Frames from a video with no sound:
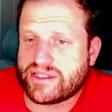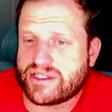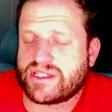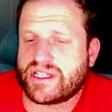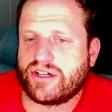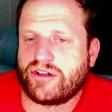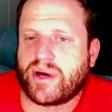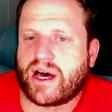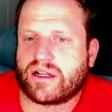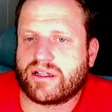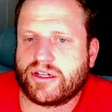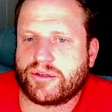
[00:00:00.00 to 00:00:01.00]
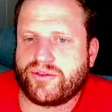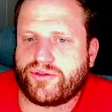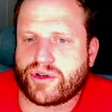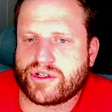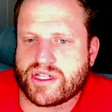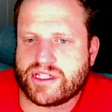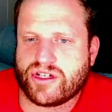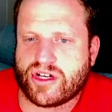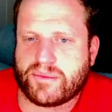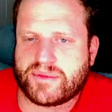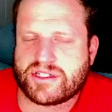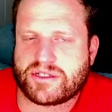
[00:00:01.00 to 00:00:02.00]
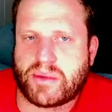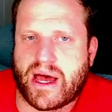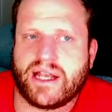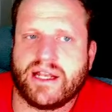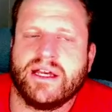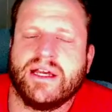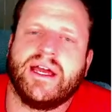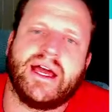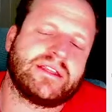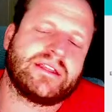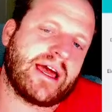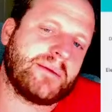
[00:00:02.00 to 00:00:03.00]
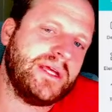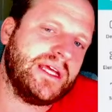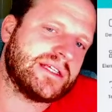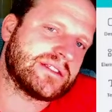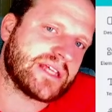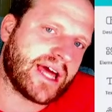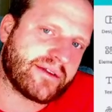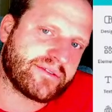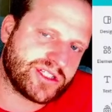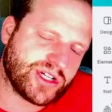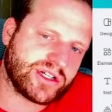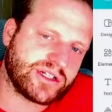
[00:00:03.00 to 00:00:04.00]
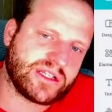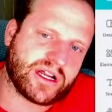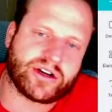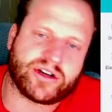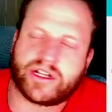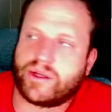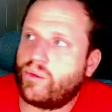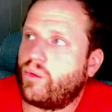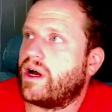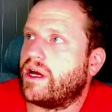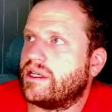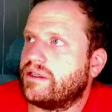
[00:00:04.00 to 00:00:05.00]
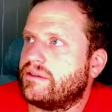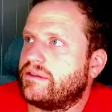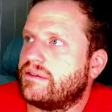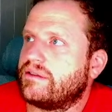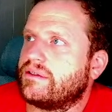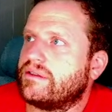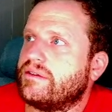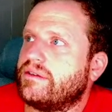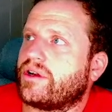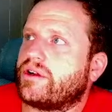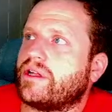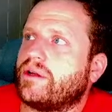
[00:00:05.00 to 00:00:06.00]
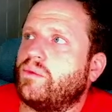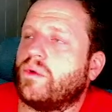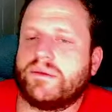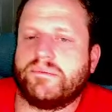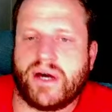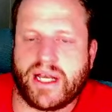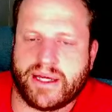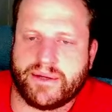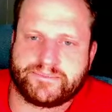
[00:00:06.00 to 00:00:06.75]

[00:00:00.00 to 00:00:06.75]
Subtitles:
a single bottle here before, so they took up this spot, and that means that every turn they're earning one money.